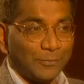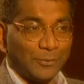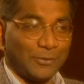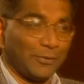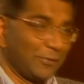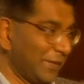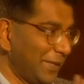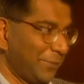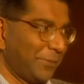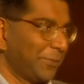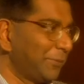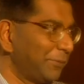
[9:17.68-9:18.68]
you sort of
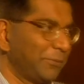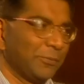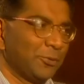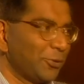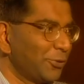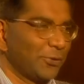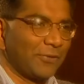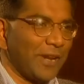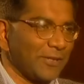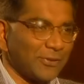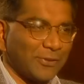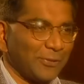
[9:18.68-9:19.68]
keep it, show it to your
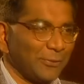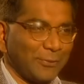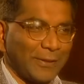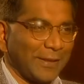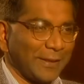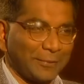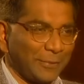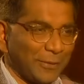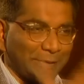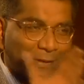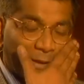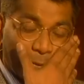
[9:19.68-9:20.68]
grandchildren if you like,
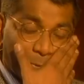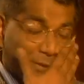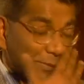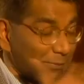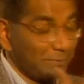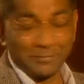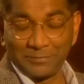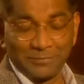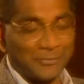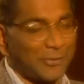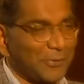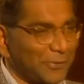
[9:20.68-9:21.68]
but otherwise,
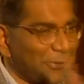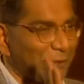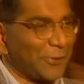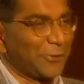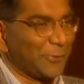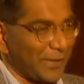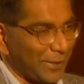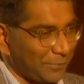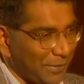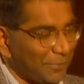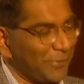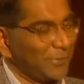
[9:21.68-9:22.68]
just don't get it
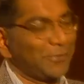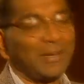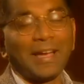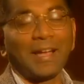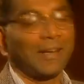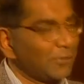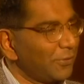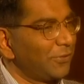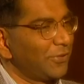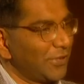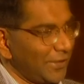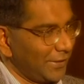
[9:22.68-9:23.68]
published, unless you're
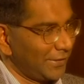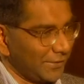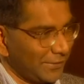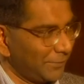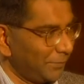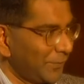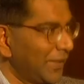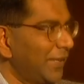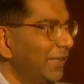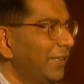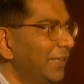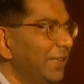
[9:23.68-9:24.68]
a genius. And
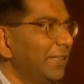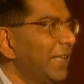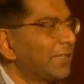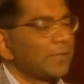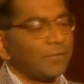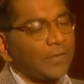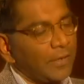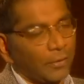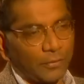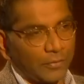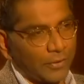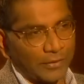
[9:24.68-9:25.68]
that's a very
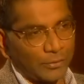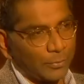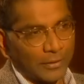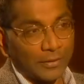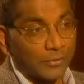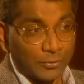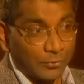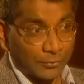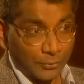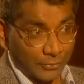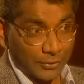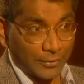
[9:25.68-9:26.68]
overrated word. There's too
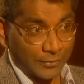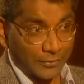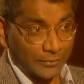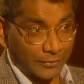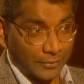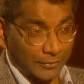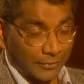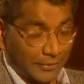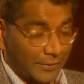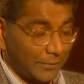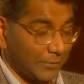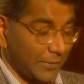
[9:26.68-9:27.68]
few geniuses around
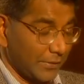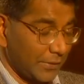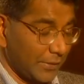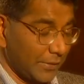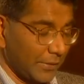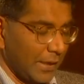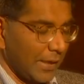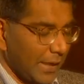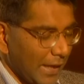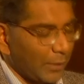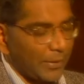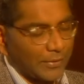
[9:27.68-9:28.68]
these days.
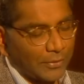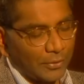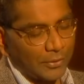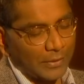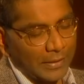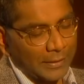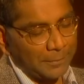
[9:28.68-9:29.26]
Anyway, so